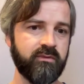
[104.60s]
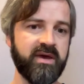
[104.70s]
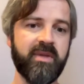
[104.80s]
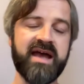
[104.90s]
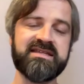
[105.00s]

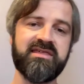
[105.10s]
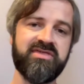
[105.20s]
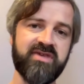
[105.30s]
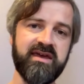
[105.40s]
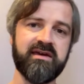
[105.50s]
We might
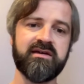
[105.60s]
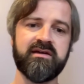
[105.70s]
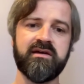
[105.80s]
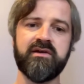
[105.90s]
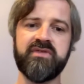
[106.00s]
think
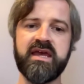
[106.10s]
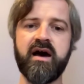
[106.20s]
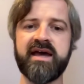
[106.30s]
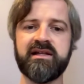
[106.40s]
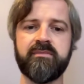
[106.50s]
of the
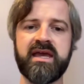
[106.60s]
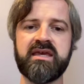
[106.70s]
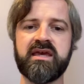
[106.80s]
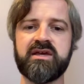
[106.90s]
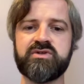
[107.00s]
idol
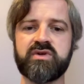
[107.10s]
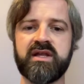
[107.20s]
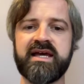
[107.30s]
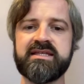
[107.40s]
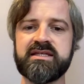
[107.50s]
making
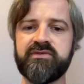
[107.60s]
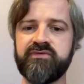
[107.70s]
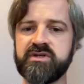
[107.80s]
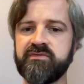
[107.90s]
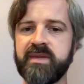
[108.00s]
Israelites at the
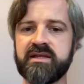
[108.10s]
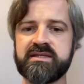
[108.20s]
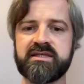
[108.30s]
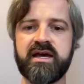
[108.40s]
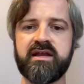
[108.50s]
foot of Mount
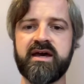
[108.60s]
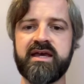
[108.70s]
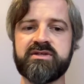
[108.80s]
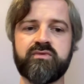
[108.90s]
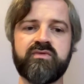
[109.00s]
Sinai
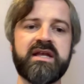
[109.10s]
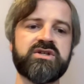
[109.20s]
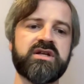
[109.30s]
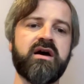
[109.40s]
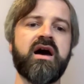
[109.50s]
as a
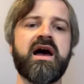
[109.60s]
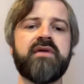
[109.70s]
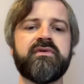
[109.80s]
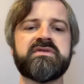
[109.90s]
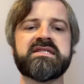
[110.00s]
wretched
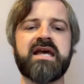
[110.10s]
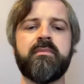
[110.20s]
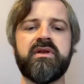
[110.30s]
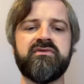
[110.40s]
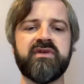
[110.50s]
hive of
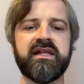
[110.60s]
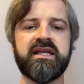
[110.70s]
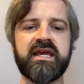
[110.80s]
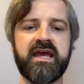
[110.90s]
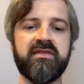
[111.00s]
scum and
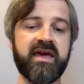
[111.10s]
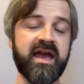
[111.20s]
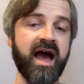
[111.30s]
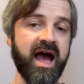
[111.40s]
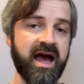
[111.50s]
villainy, and they
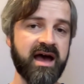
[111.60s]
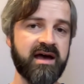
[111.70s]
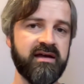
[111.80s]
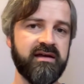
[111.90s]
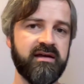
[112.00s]

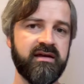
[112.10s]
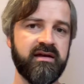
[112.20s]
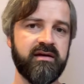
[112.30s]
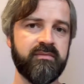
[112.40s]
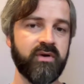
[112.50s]
are,
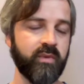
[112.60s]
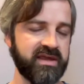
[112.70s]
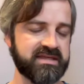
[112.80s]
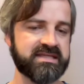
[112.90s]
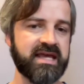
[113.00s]
but we're
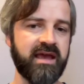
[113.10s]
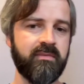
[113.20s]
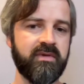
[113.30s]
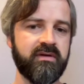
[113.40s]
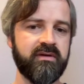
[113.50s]
the same.